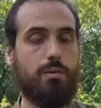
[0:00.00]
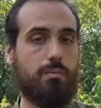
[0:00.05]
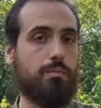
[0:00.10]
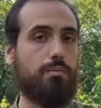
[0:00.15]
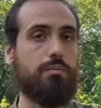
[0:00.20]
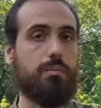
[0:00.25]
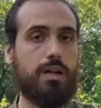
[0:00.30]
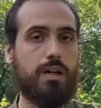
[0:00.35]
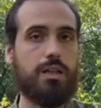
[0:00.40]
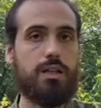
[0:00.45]

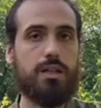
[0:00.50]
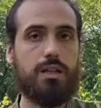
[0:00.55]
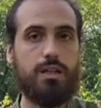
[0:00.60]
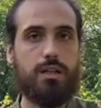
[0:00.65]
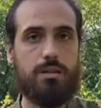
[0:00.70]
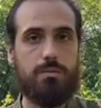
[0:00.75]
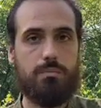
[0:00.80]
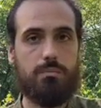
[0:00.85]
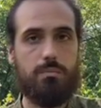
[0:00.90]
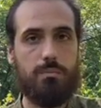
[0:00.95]
mrit
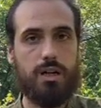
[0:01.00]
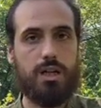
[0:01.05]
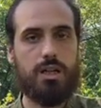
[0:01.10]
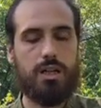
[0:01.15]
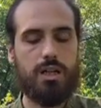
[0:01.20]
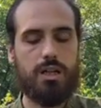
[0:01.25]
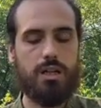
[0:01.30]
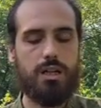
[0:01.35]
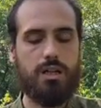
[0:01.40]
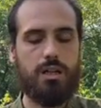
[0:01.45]

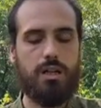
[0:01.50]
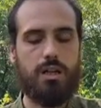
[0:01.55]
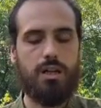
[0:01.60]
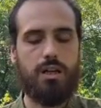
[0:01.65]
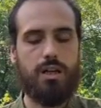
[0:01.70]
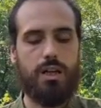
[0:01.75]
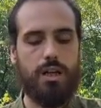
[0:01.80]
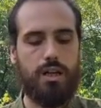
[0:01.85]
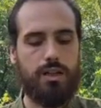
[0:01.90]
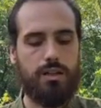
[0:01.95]

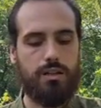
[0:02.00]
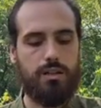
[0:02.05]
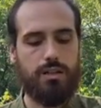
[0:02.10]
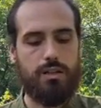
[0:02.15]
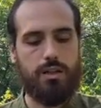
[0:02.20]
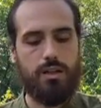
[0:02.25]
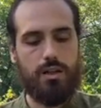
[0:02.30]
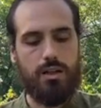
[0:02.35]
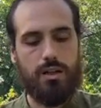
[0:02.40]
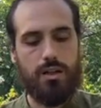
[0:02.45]
and
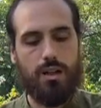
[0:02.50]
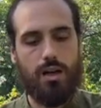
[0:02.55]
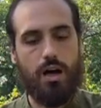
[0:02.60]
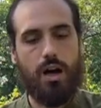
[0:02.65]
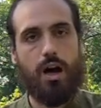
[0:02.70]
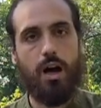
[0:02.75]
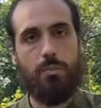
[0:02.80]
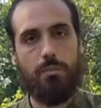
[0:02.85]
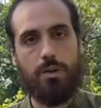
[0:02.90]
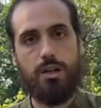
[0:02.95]

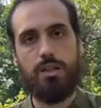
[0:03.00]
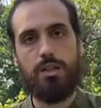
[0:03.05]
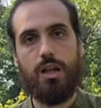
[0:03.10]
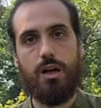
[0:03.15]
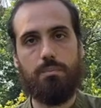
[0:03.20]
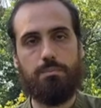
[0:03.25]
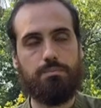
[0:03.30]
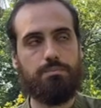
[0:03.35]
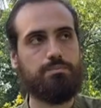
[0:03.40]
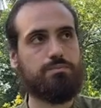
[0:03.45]

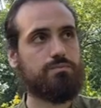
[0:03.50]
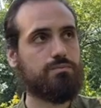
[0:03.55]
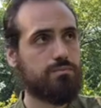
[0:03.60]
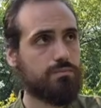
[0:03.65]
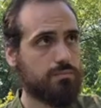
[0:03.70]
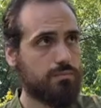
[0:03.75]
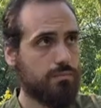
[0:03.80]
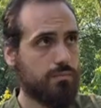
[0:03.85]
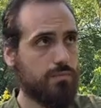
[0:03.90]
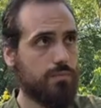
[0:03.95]
amritam.
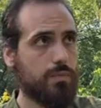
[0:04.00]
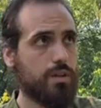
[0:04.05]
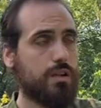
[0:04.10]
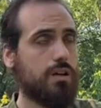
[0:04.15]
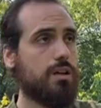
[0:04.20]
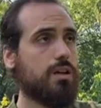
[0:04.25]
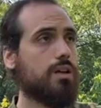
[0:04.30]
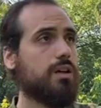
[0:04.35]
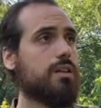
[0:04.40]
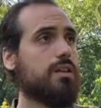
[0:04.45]

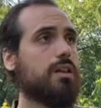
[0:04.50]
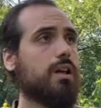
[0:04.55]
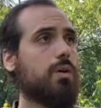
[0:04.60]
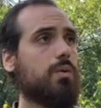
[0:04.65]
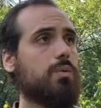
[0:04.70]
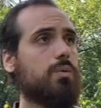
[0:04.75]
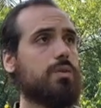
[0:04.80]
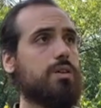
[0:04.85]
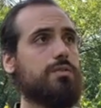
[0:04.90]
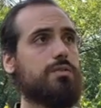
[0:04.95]

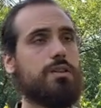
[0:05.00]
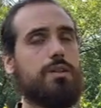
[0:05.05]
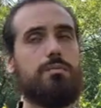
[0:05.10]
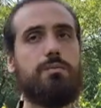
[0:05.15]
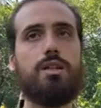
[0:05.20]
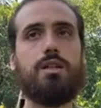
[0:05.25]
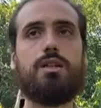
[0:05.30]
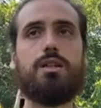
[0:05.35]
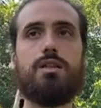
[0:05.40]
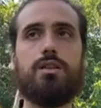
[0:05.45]
Now even the
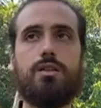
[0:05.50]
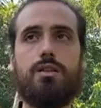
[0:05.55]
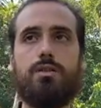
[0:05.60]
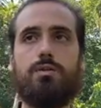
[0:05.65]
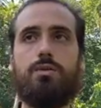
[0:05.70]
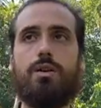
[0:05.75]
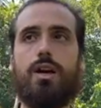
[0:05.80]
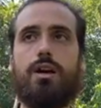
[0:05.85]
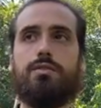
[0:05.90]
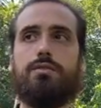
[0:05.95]
mrit,
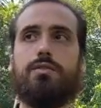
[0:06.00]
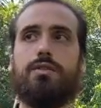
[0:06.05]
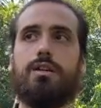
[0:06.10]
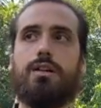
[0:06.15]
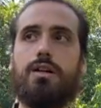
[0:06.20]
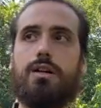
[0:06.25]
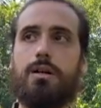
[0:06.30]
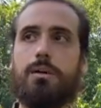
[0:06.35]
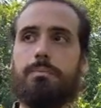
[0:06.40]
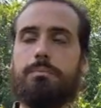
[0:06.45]
you have
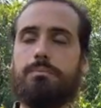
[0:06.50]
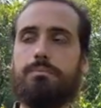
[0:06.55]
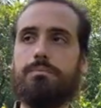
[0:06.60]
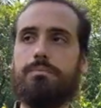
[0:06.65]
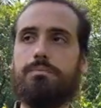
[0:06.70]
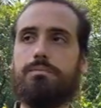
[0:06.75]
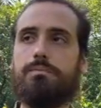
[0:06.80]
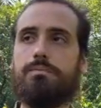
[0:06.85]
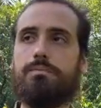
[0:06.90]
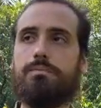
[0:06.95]

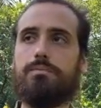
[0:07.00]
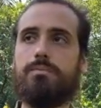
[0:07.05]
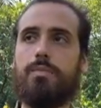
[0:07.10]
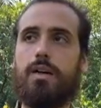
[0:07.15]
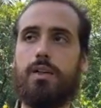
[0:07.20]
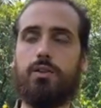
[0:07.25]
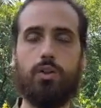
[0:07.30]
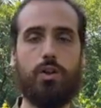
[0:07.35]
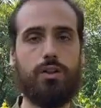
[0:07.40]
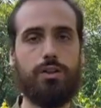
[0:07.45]

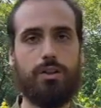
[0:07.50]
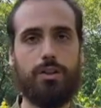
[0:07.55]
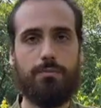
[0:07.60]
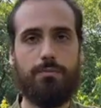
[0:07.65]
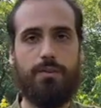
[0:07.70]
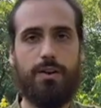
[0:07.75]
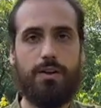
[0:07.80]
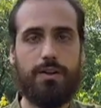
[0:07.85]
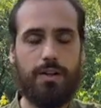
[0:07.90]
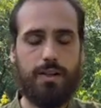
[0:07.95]
another
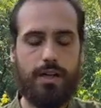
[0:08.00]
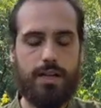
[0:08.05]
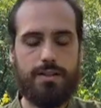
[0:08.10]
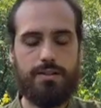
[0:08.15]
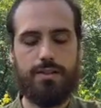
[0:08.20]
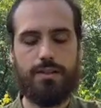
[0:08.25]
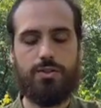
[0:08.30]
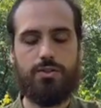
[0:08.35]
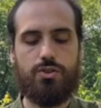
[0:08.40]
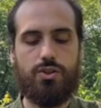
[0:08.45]
very
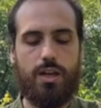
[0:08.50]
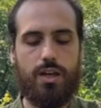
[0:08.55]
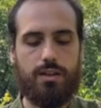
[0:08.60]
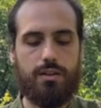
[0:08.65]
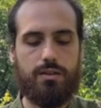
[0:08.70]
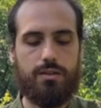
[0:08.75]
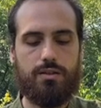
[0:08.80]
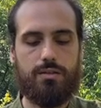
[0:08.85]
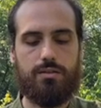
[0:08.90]
classic chant